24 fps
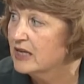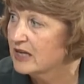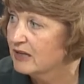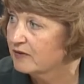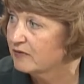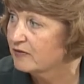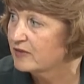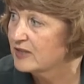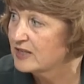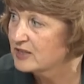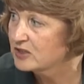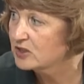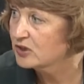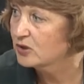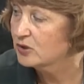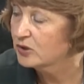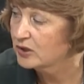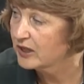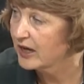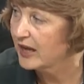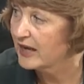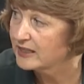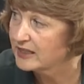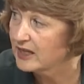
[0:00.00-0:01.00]
If this
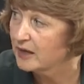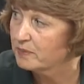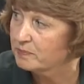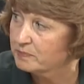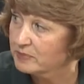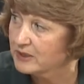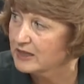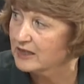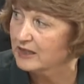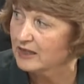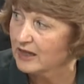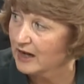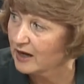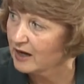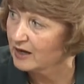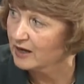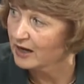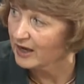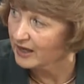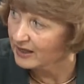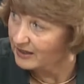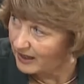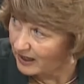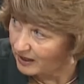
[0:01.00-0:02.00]
could end up being
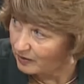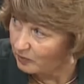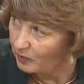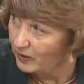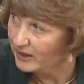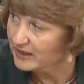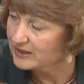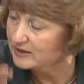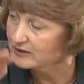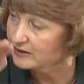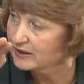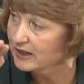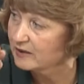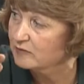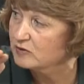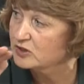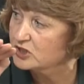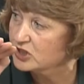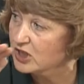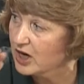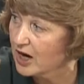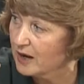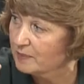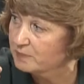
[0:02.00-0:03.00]
a way to
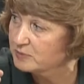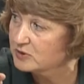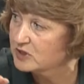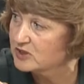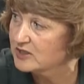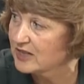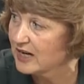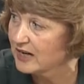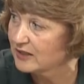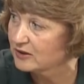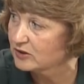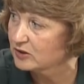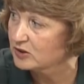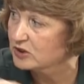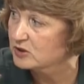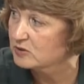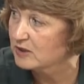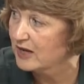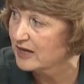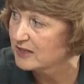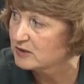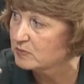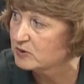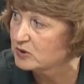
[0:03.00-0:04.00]
leverage up standards
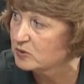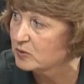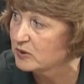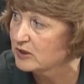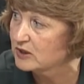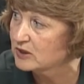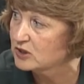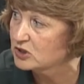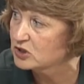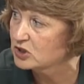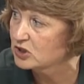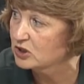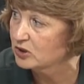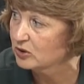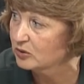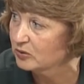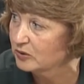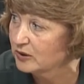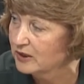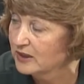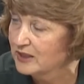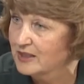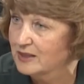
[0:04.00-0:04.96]
as between the two,